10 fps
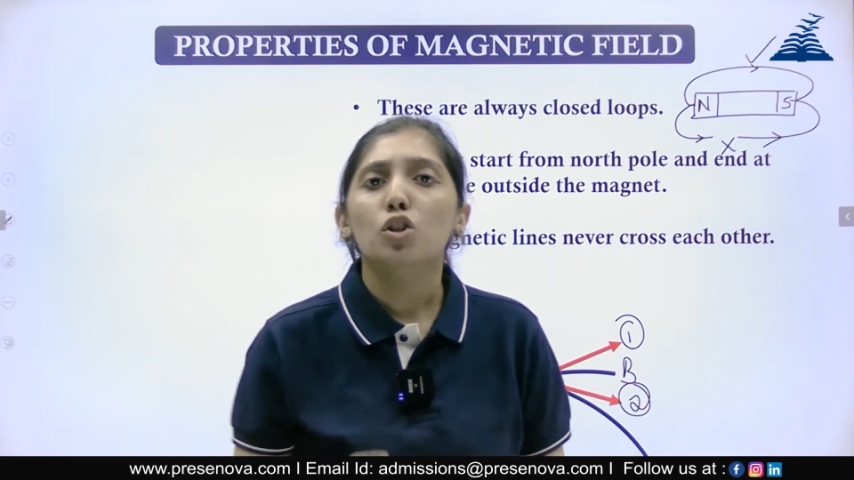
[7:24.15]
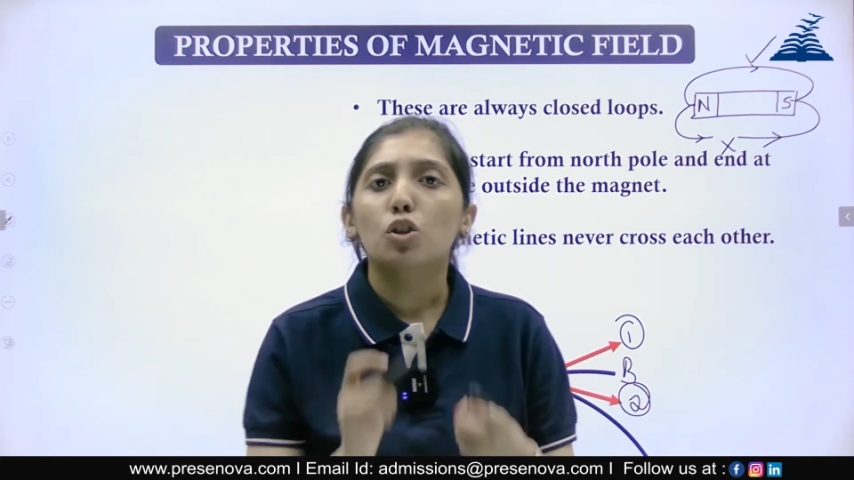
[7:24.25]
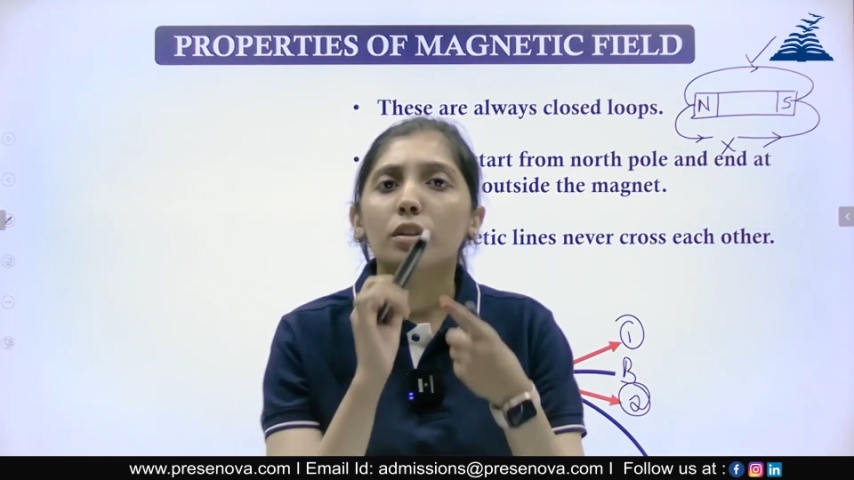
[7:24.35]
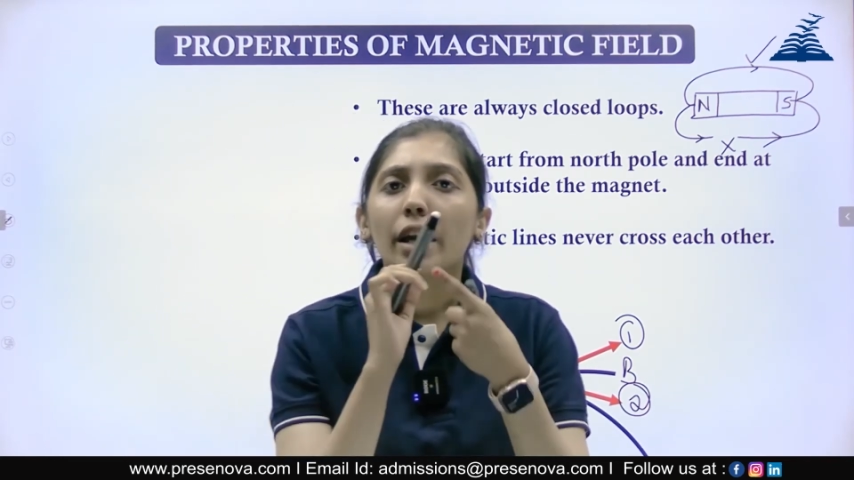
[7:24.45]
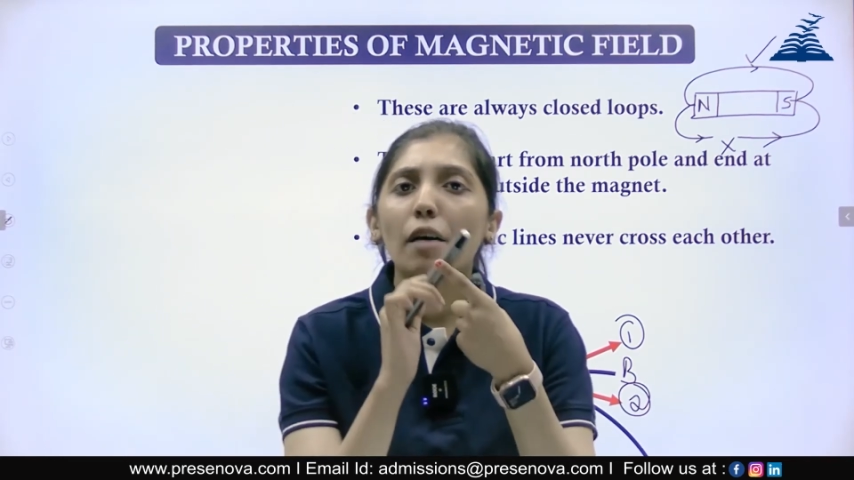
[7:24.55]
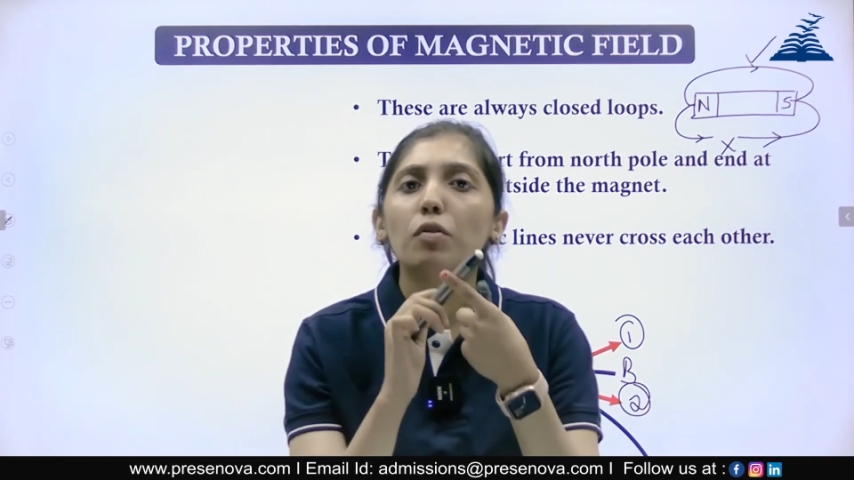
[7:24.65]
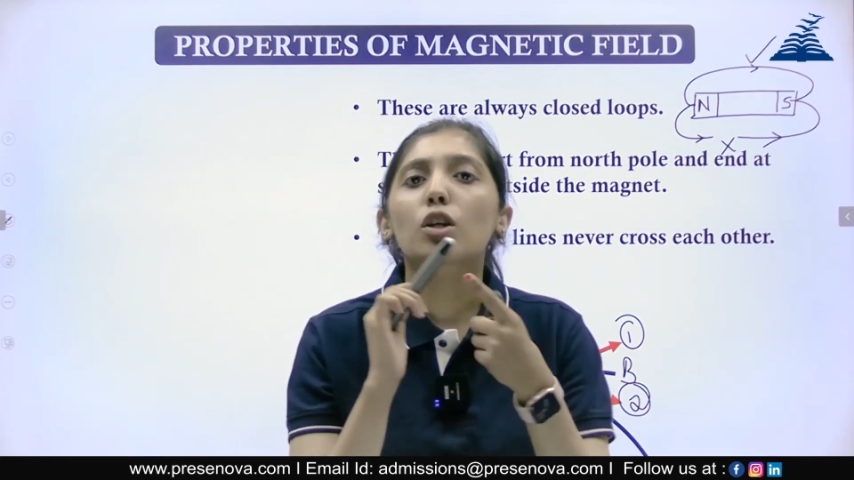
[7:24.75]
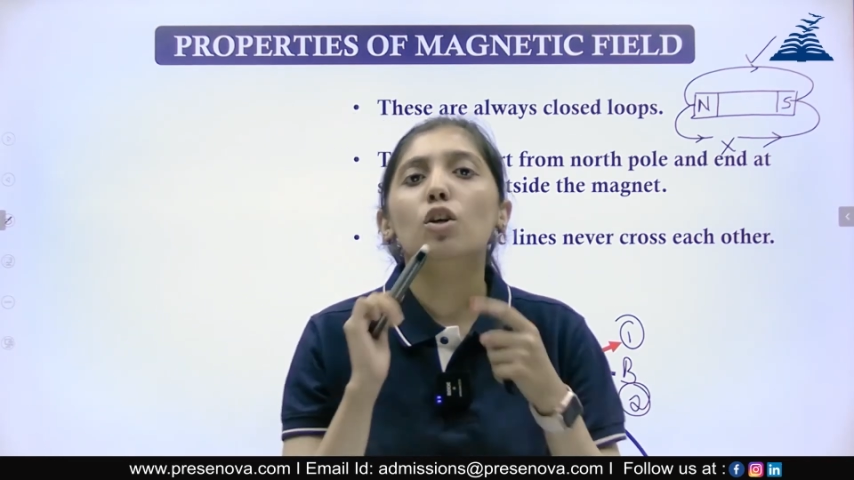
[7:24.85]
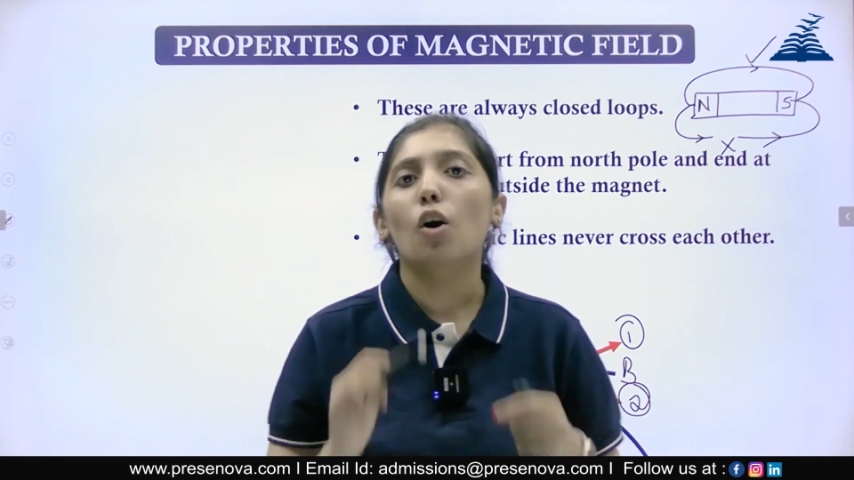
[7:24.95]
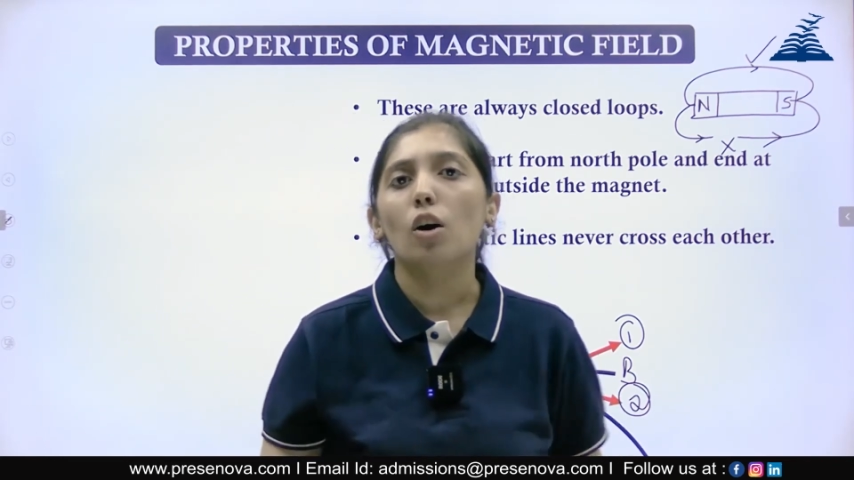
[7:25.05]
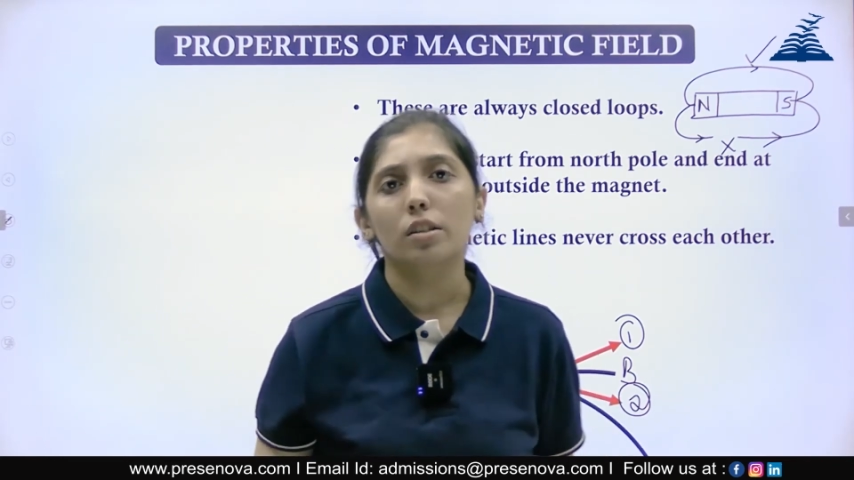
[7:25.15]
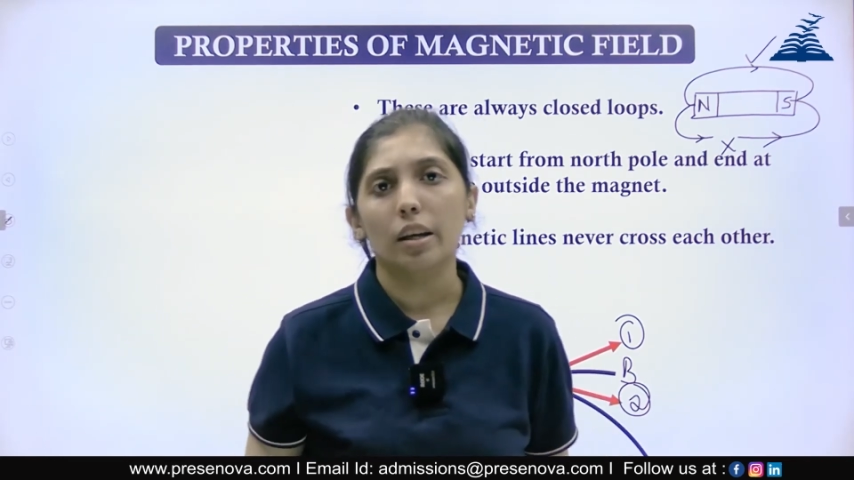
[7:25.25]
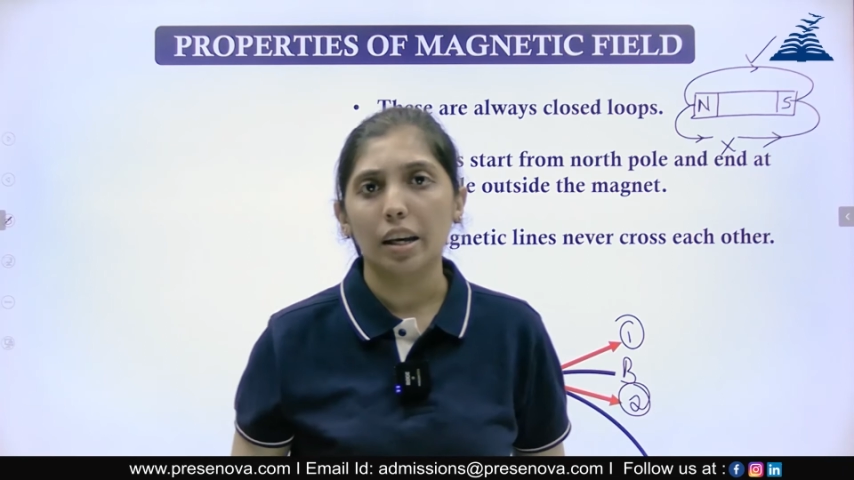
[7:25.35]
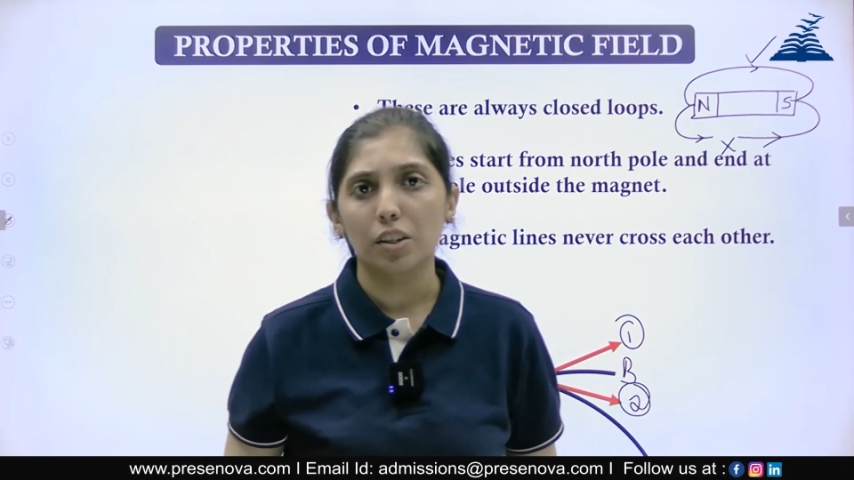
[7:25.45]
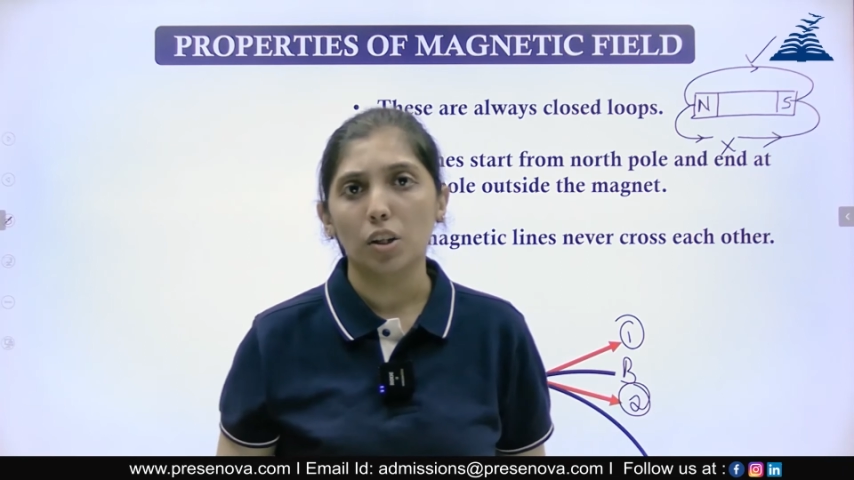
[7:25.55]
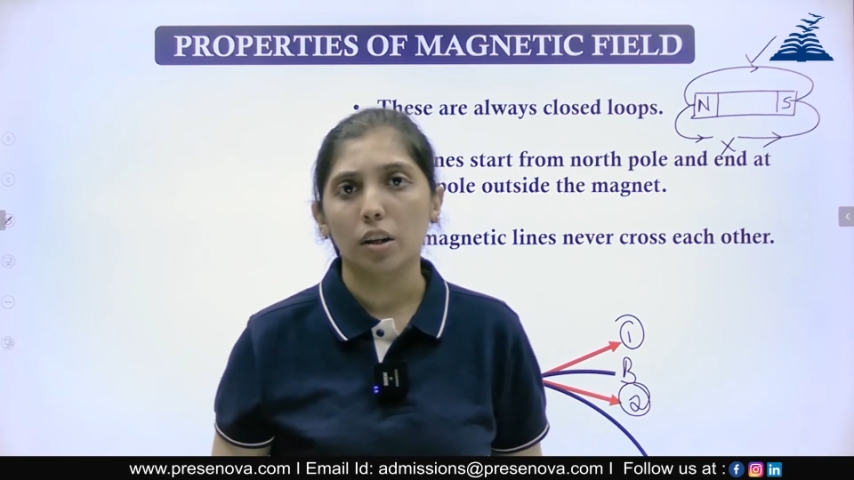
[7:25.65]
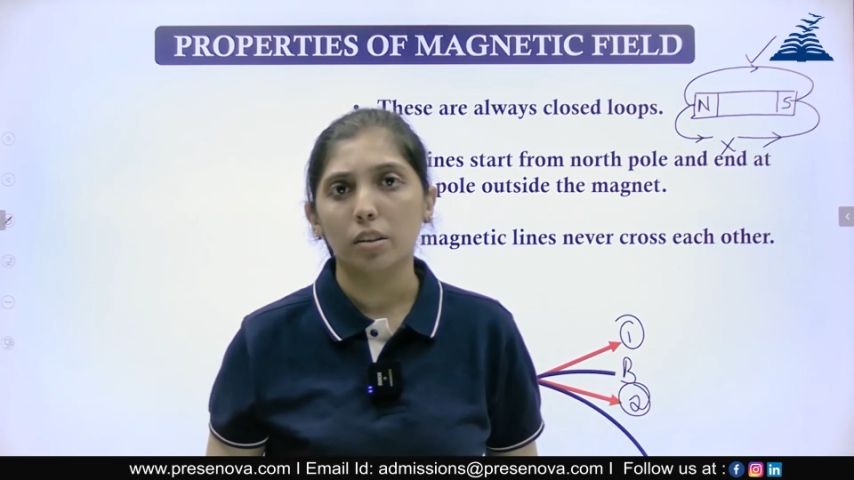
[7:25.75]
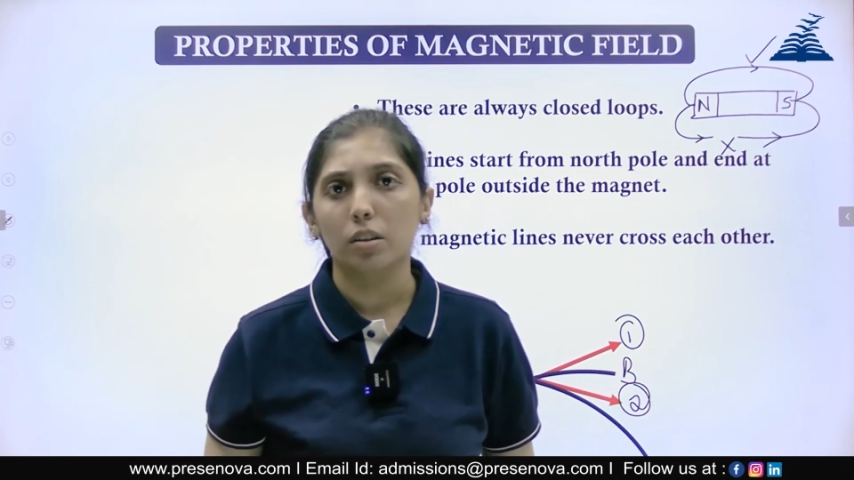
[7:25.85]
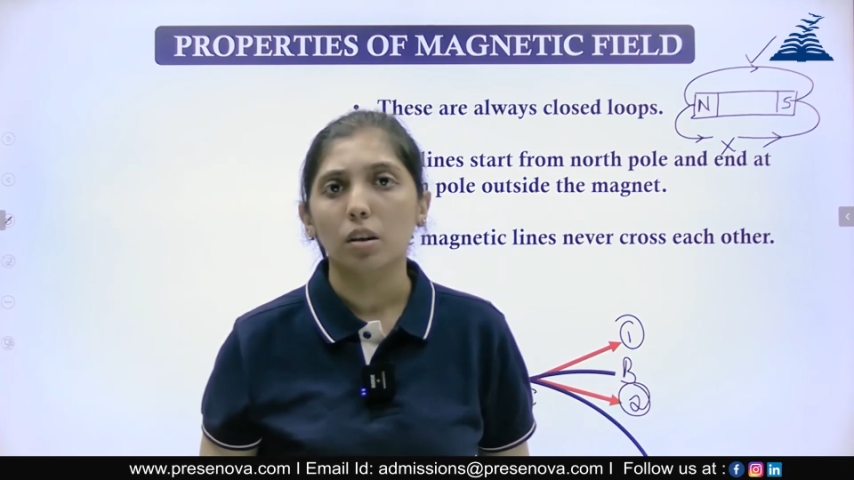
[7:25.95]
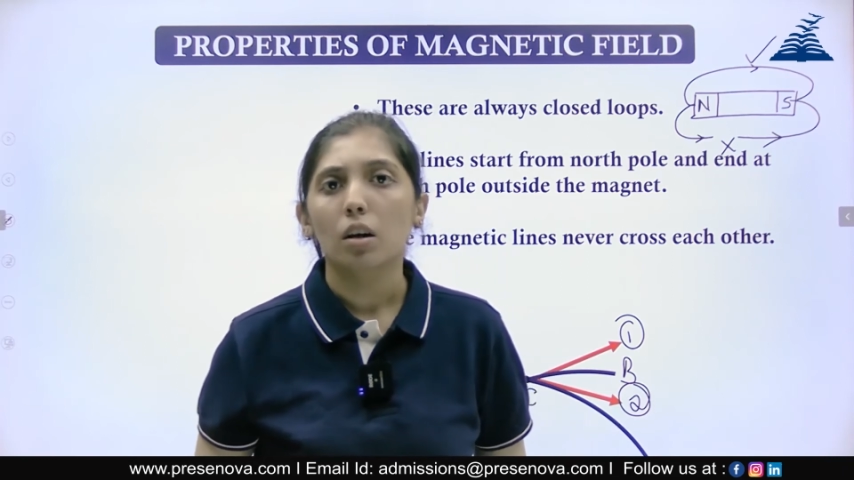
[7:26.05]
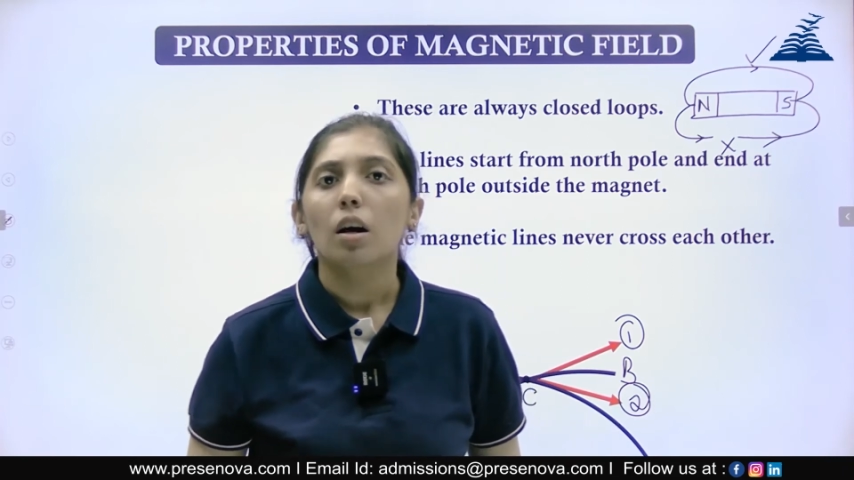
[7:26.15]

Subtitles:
should never cross each other.